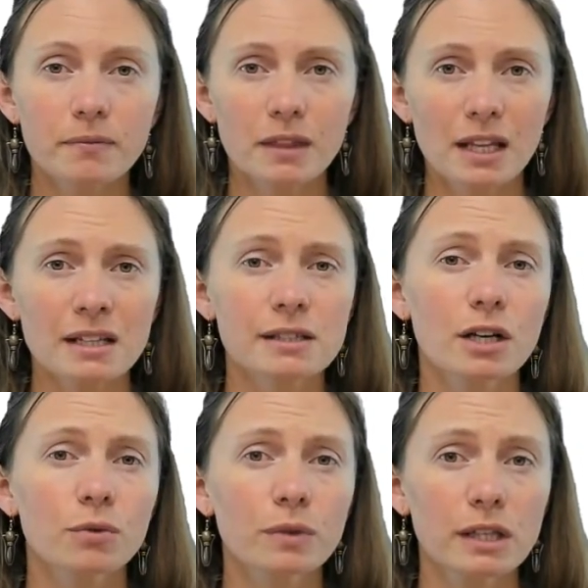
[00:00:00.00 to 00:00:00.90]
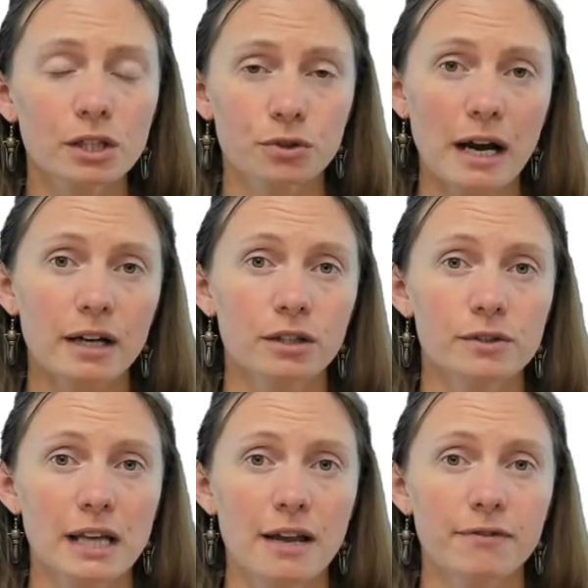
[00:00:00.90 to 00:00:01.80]
It's going to really attract
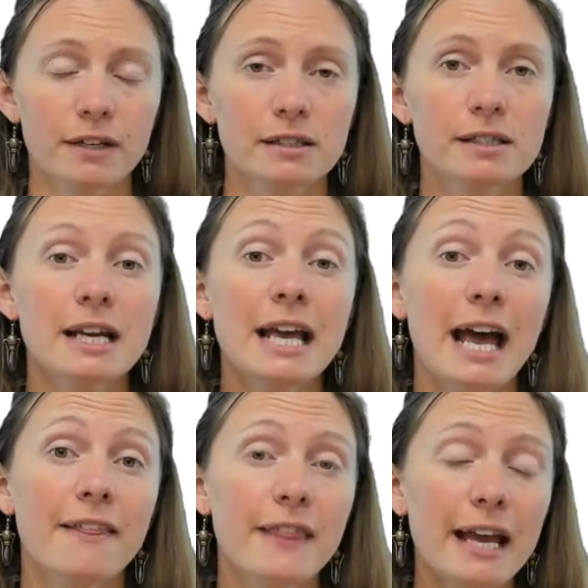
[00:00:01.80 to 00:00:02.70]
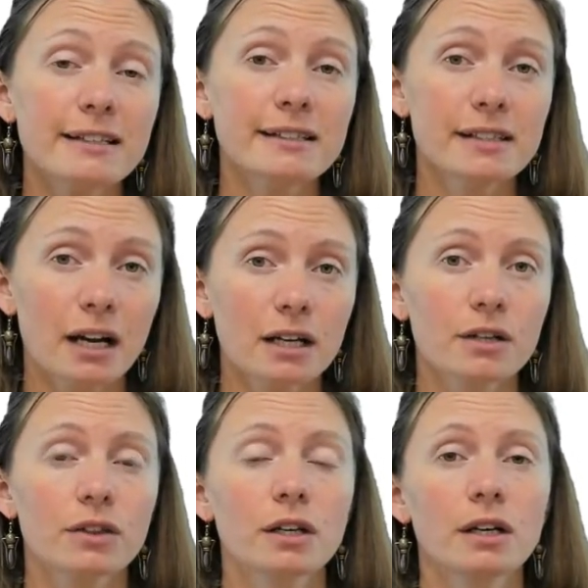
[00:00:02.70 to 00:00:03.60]
those aphids, and they suck
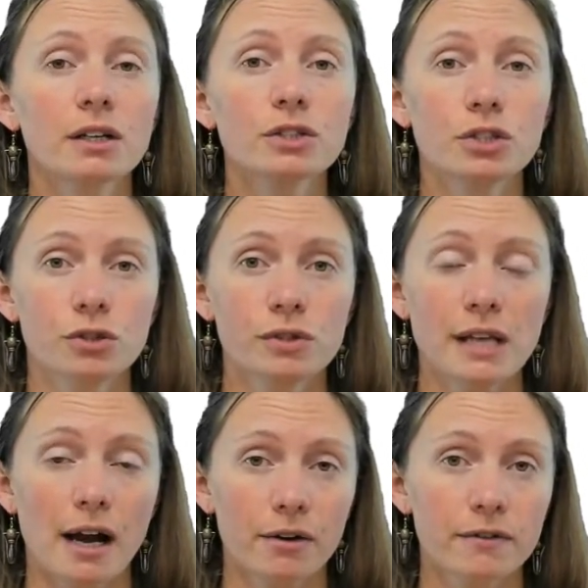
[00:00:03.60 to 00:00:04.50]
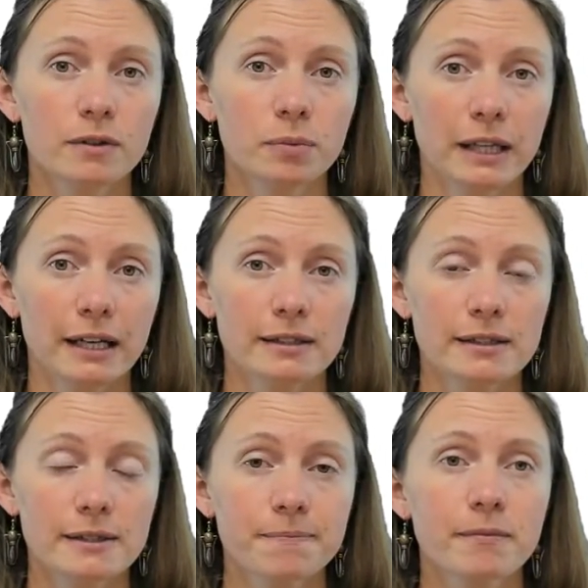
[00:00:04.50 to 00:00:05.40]
the juice out of the
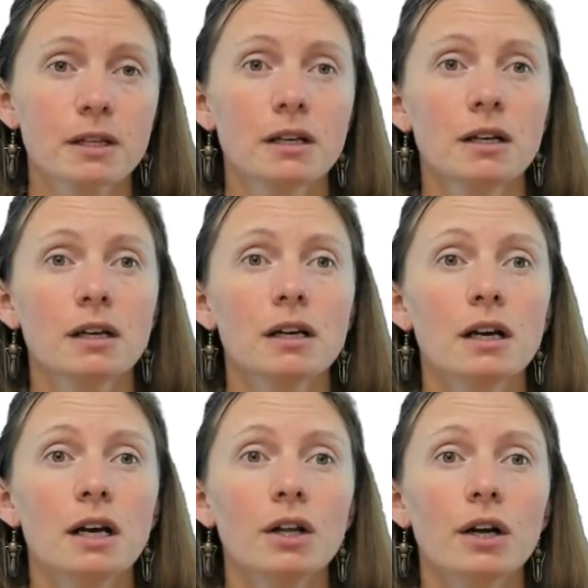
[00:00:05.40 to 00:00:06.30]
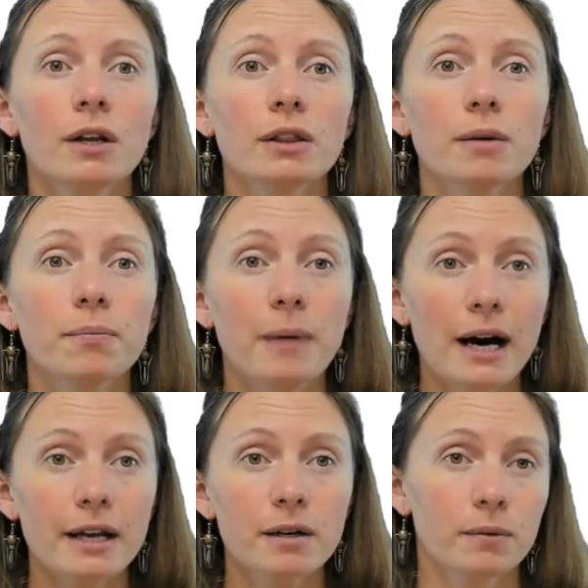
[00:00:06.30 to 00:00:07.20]
plants. The
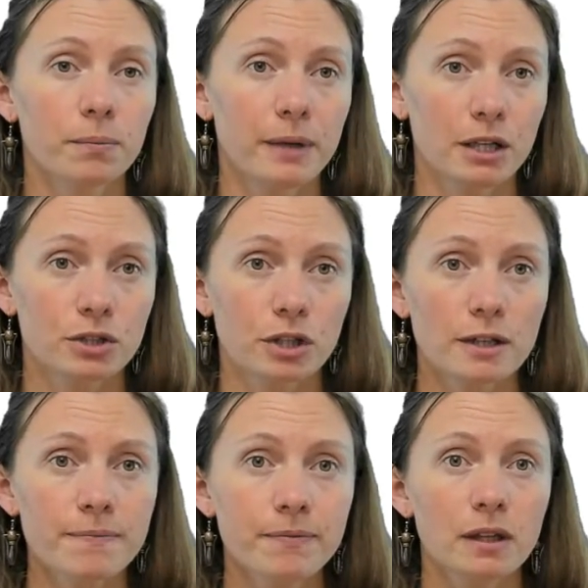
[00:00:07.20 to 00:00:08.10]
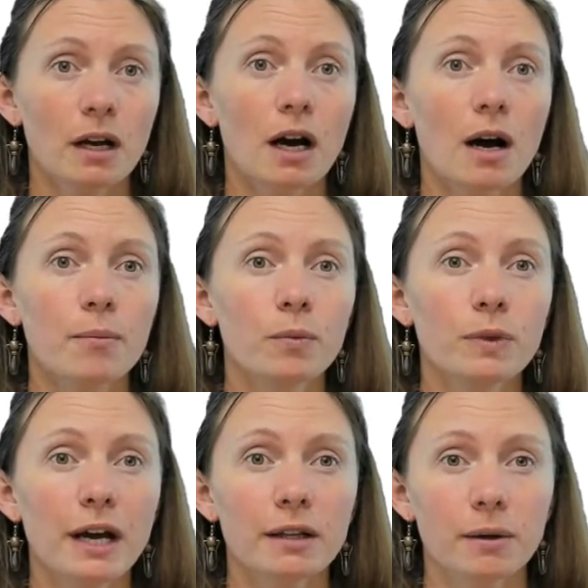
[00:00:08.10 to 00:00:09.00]
bottom picture,
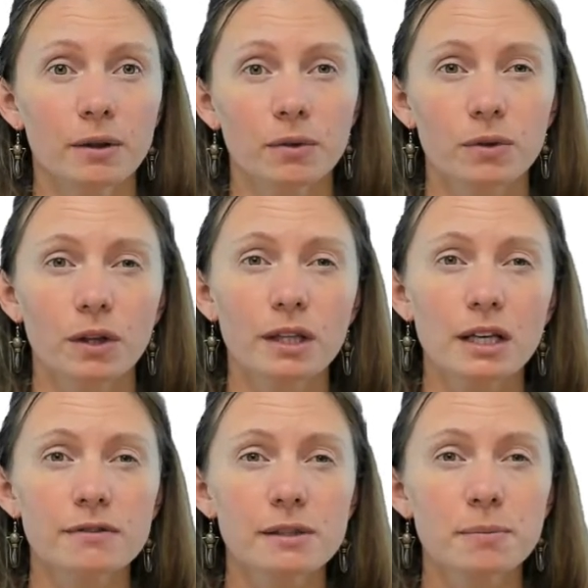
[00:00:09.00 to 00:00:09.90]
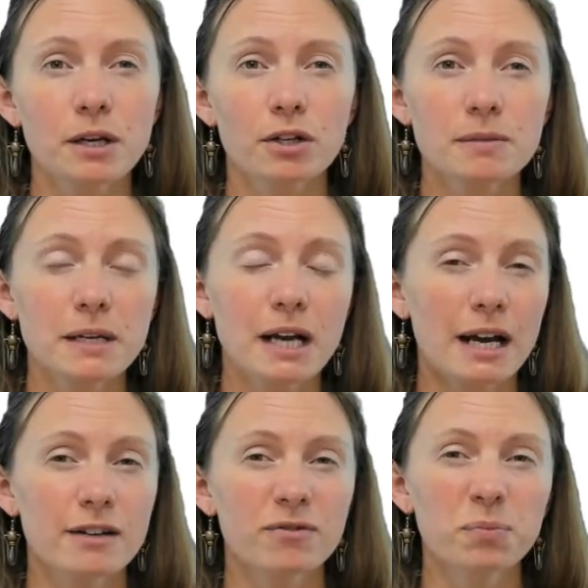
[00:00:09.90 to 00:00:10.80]
that the leaves appear to be
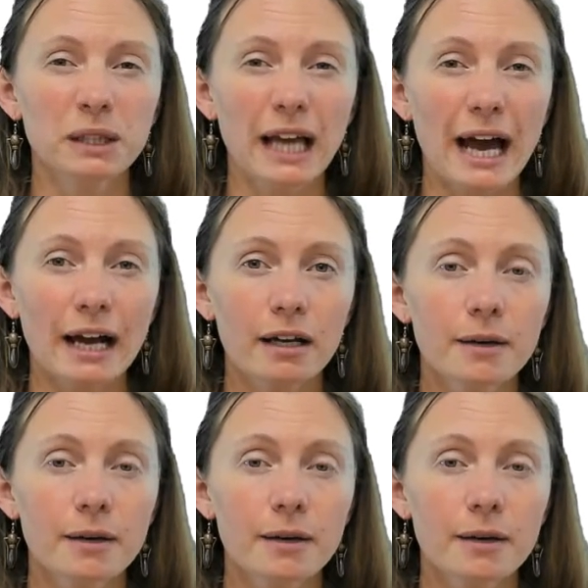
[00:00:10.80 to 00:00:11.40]
kind of black,